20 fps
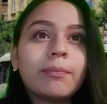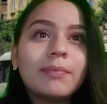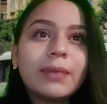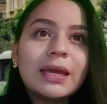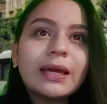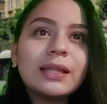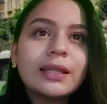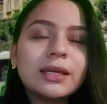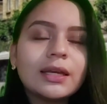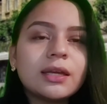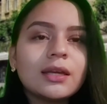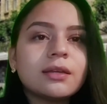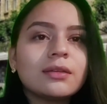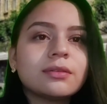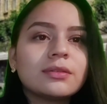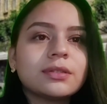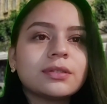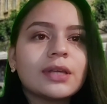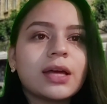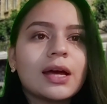mainly
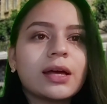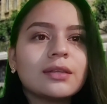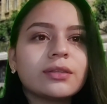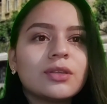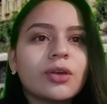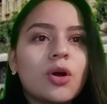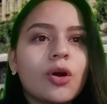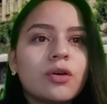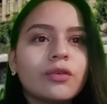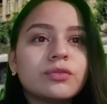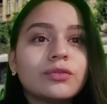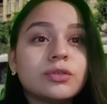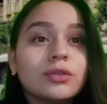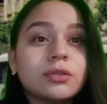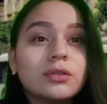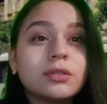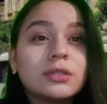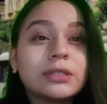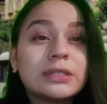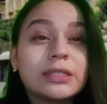that of
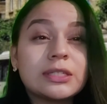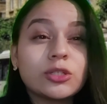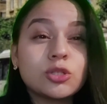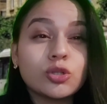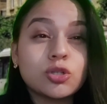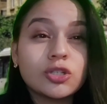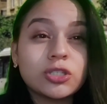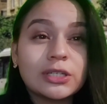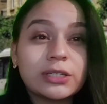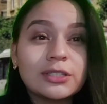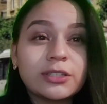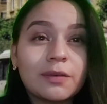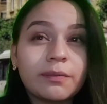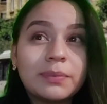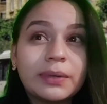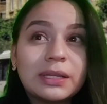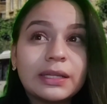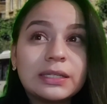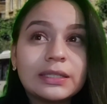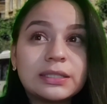the
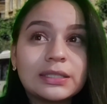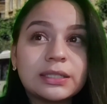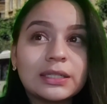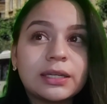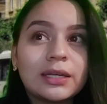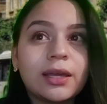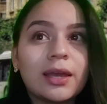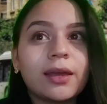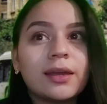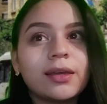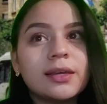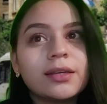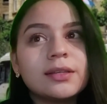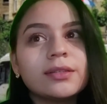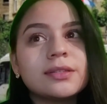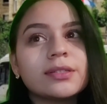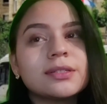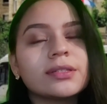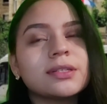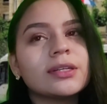sustainability. It
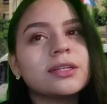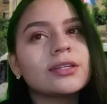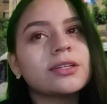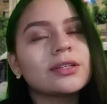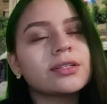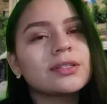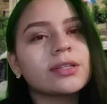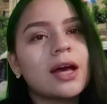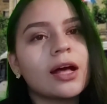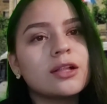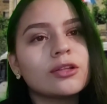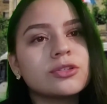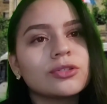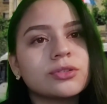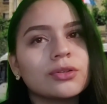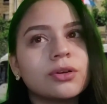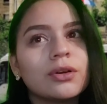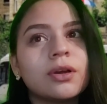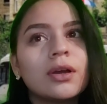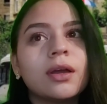is
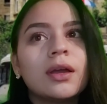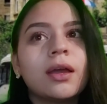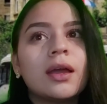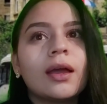also